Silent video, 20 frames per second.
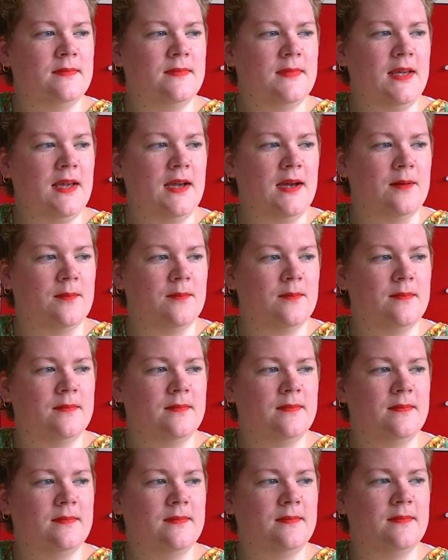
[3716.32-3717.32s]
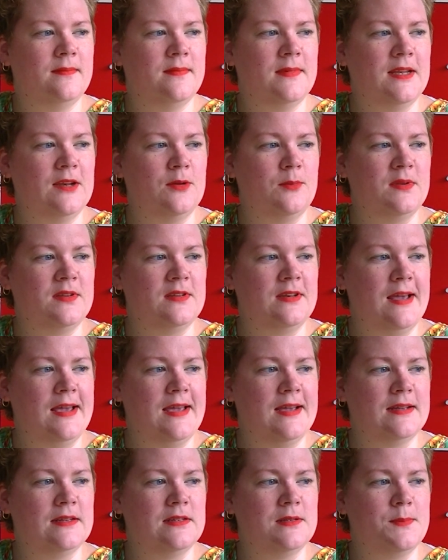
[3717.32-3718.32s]
yeah, little Miss
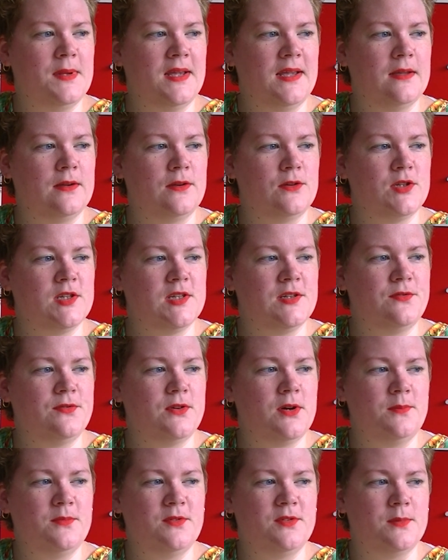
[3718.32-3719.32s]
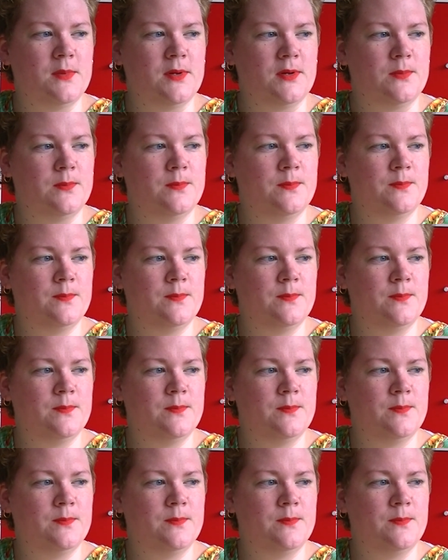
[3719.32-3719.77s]
Leia is making herself comfortable.